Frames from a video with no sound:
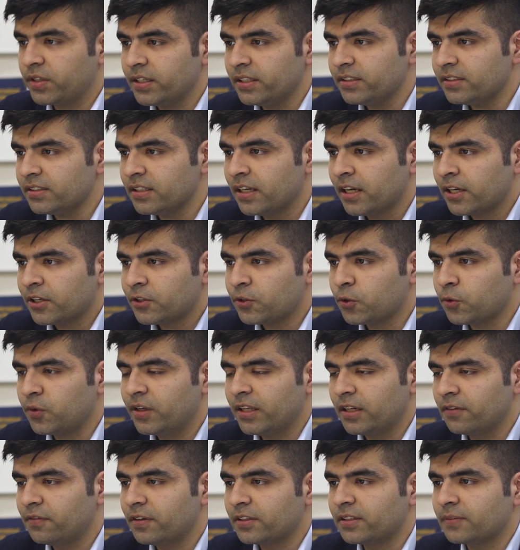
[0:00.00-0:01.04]
students to
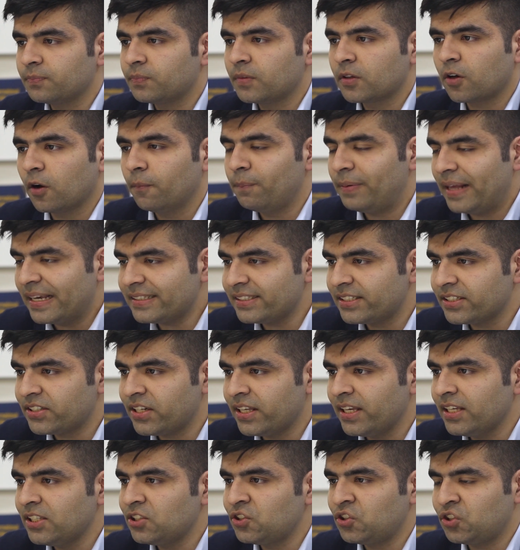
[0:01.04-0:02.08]
deal with
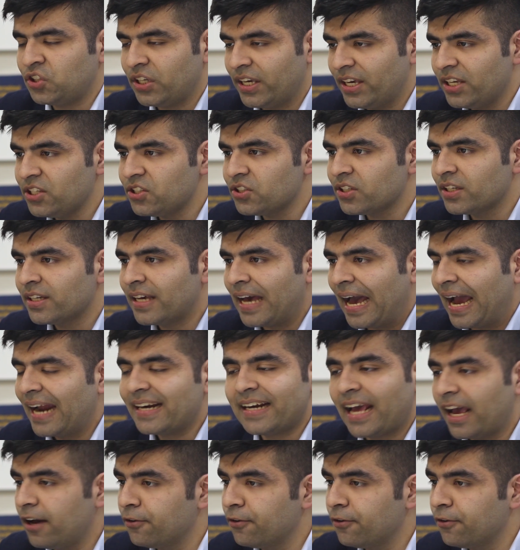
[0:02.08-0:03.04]
complexity, change, and